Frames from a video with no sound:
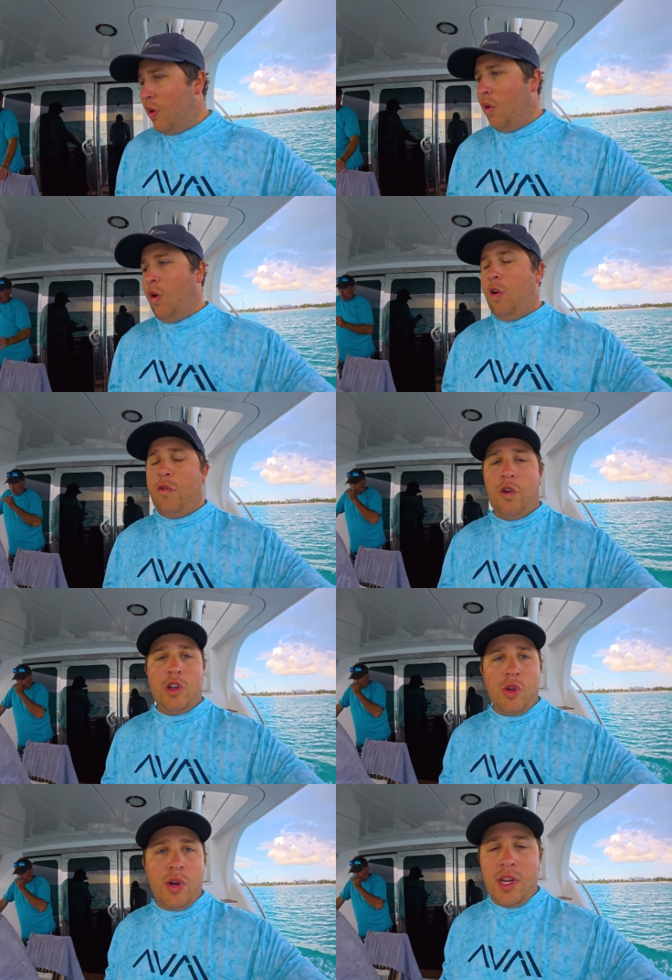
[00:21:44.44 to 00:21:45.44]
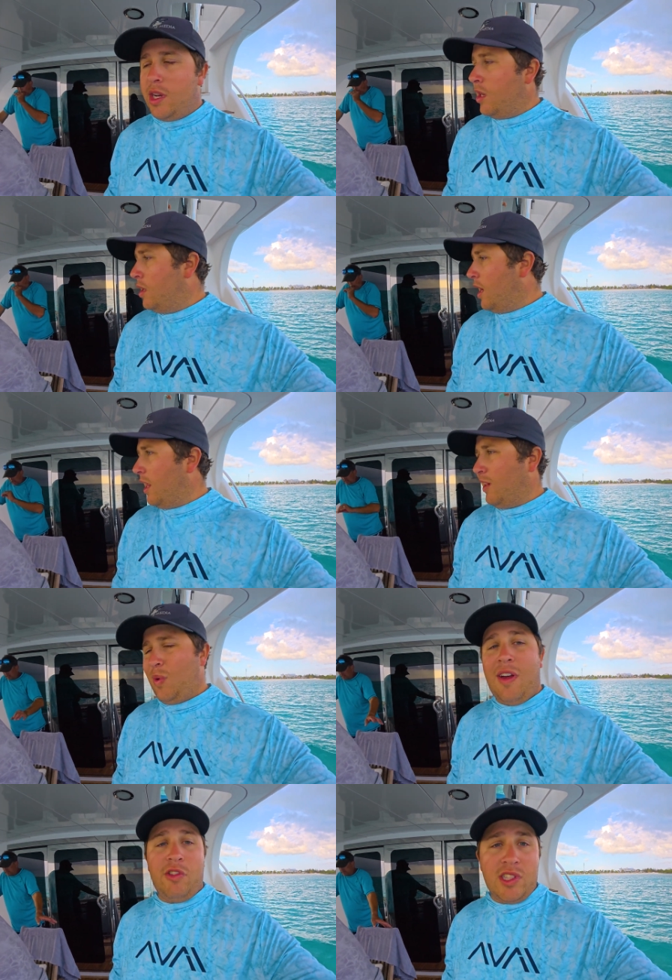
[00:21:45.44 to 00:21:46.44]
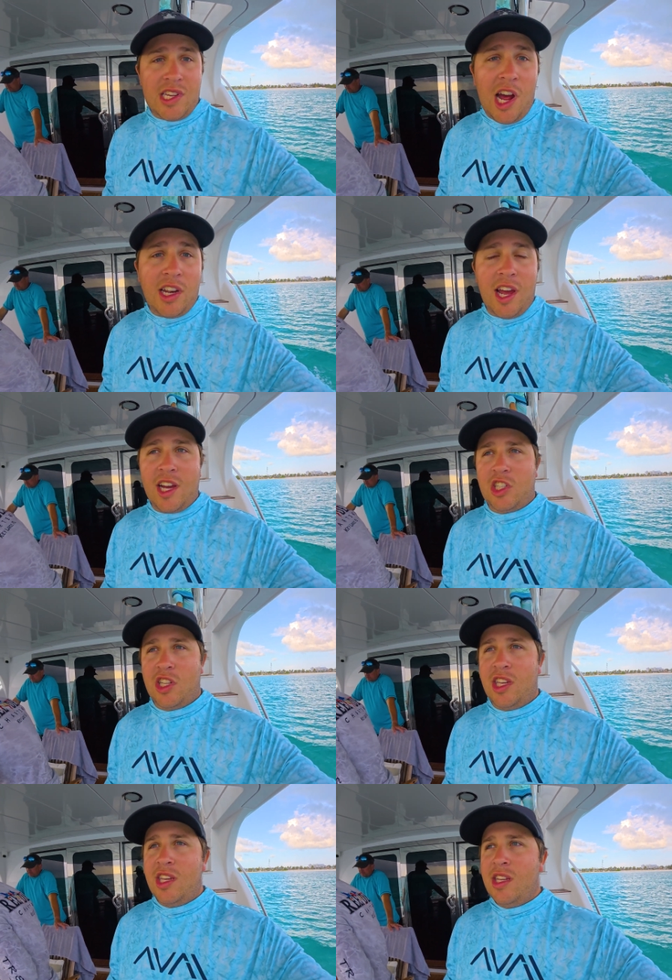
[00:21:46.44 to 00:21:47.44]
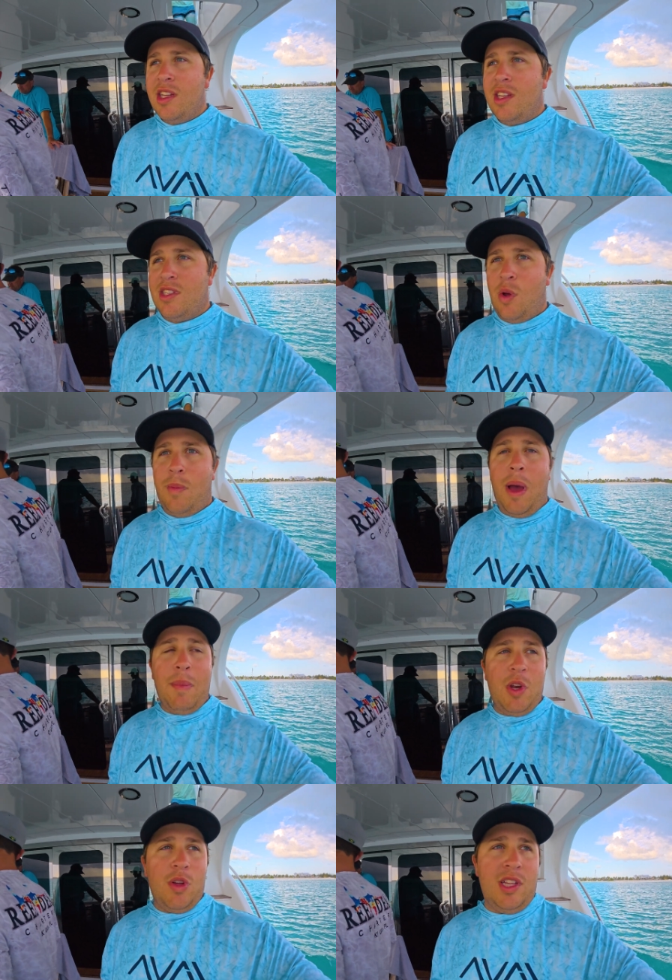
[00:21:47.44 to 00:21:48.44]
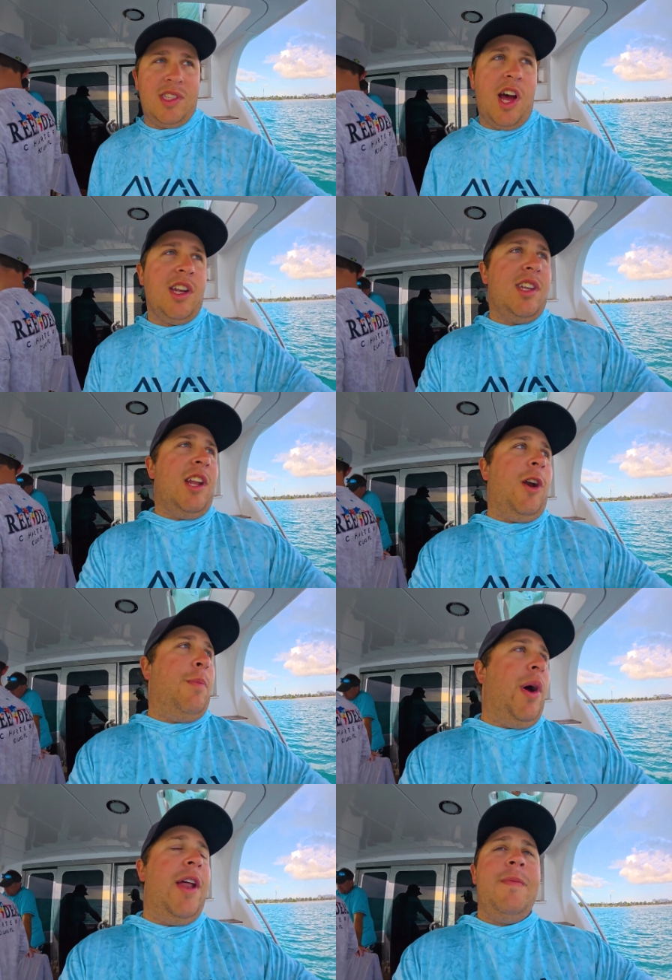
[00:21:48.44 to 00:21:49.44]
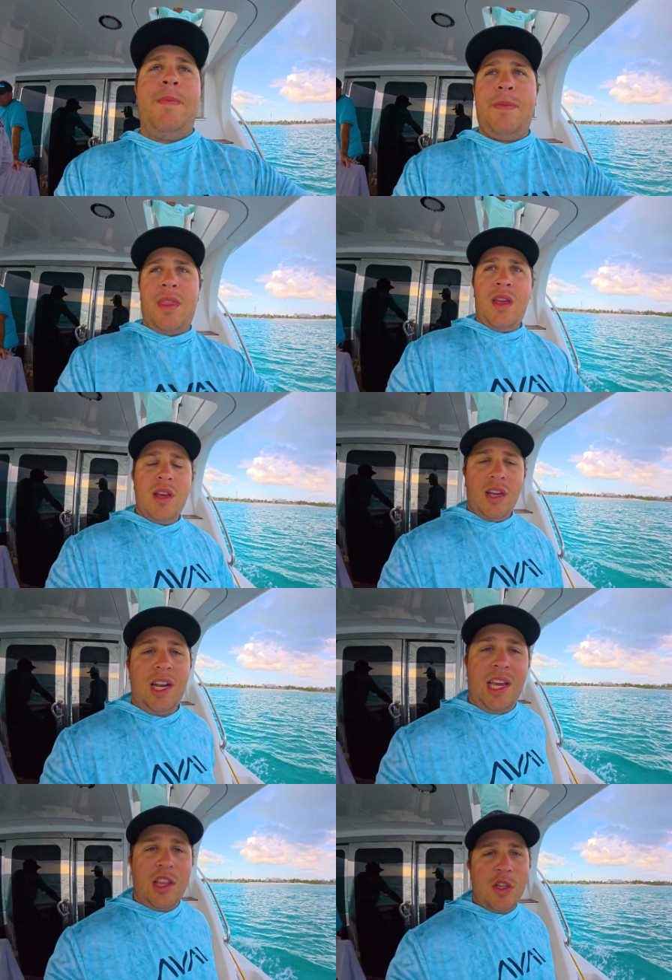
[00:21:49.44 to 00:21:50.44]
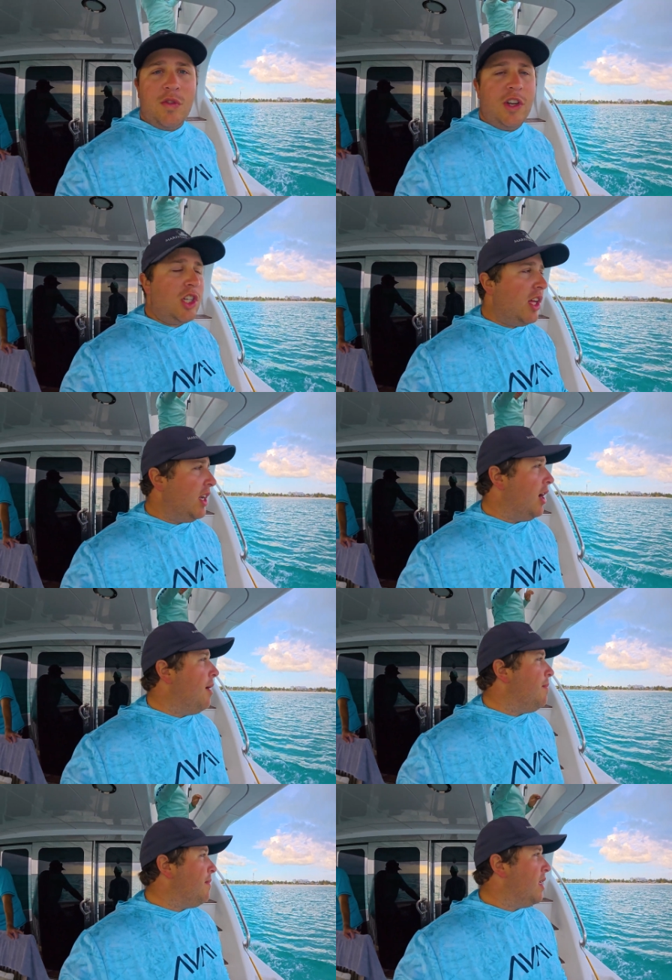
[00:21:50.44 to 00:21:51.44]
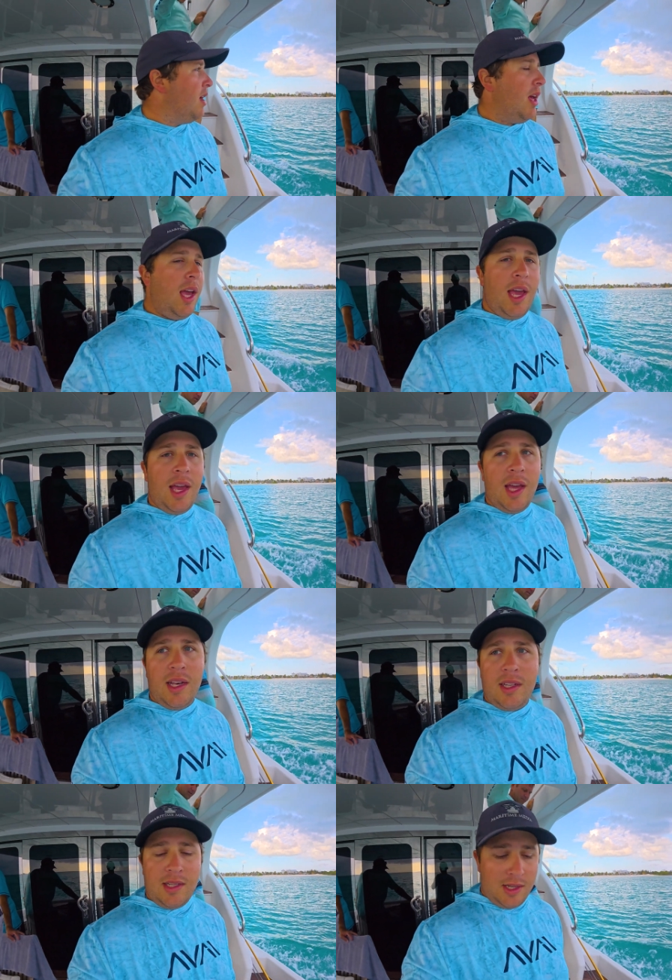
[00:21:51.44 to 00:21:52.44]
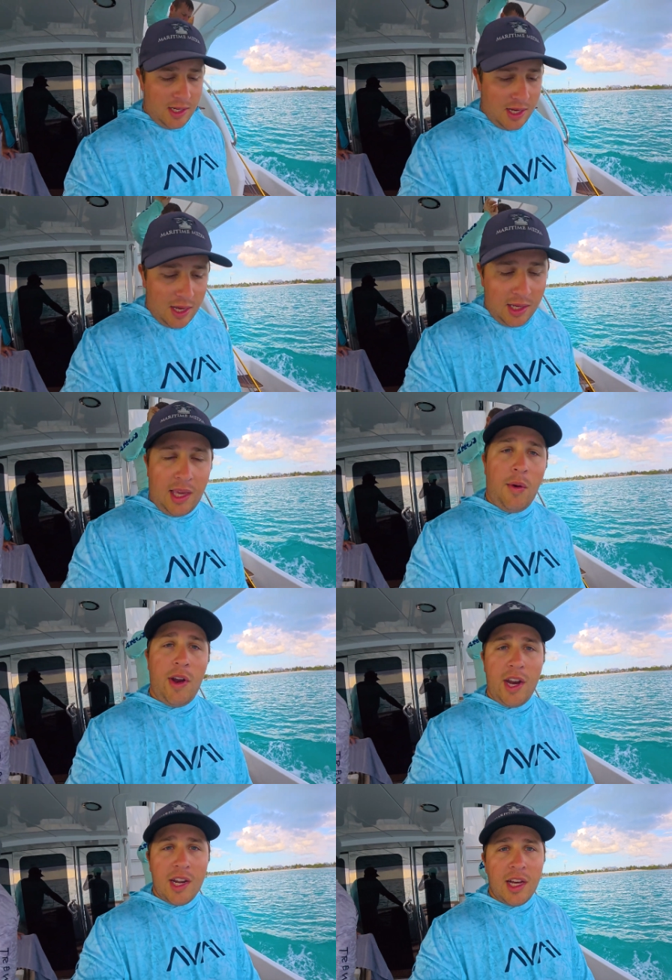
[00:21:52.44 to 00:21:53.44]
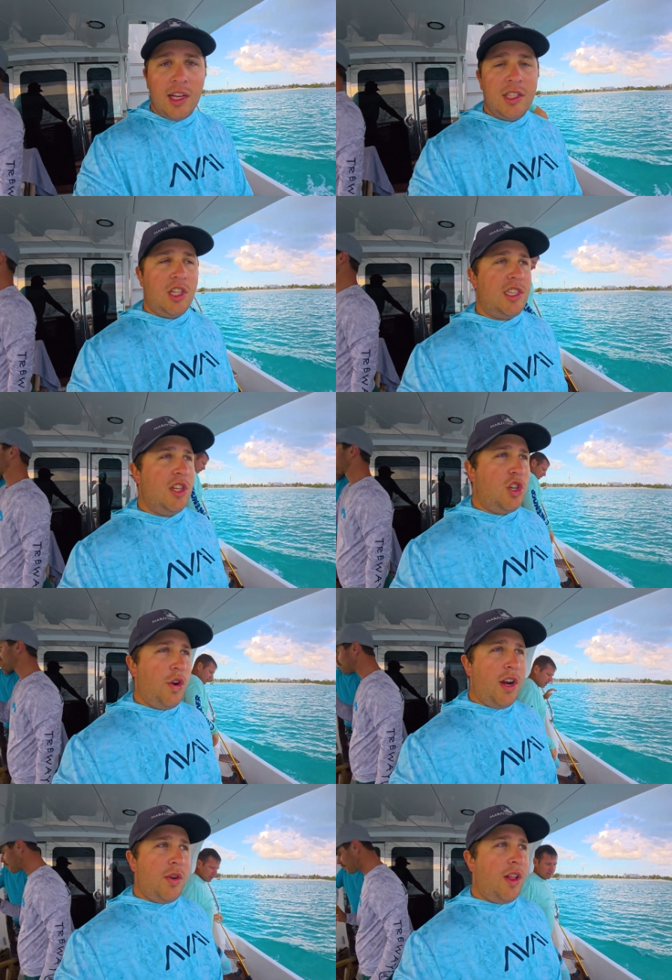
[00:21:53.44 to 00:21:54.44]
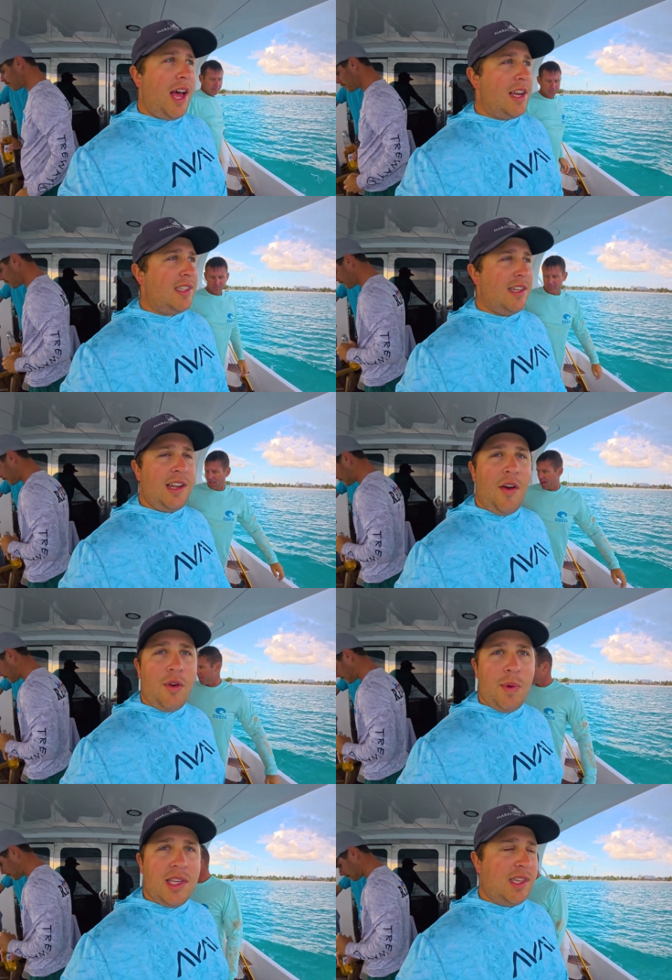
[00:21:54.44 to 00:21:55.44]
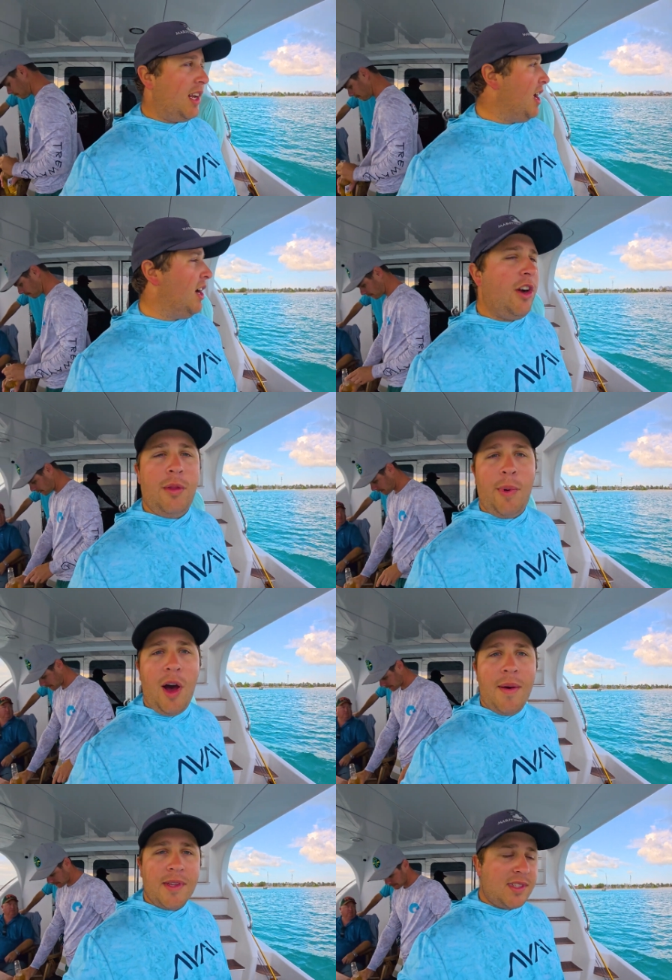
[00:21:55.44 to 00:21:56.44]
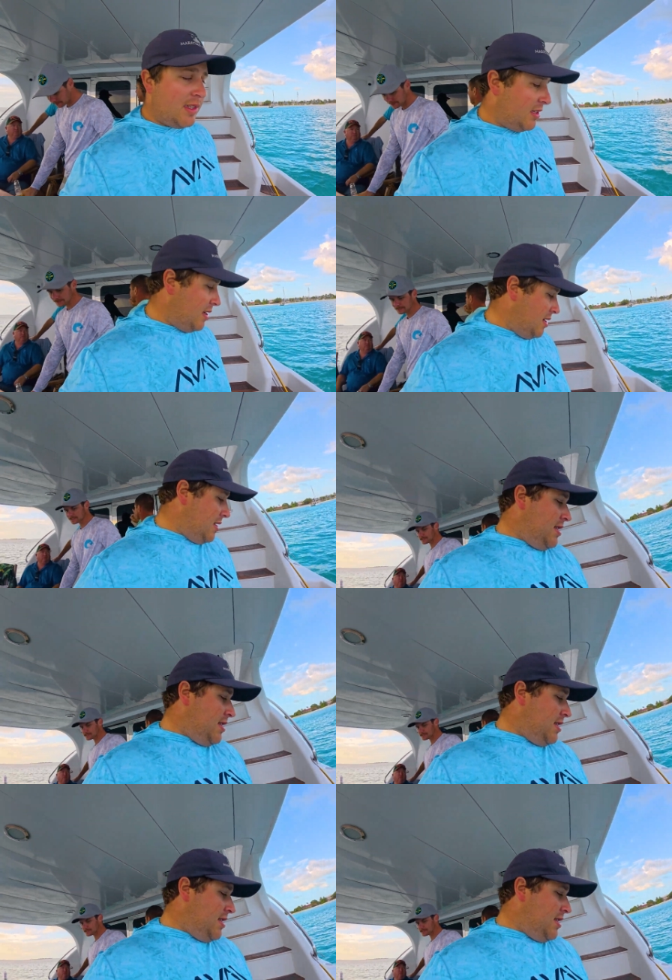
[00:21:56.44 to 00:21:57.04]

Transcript: or if we're doing, I think we have lasagna actually. So we might be doing lasagna dinner, but I'm gonna get those fish cleaned up and get ready to just enjoy and relax and have an amazing night here in the Bahamas.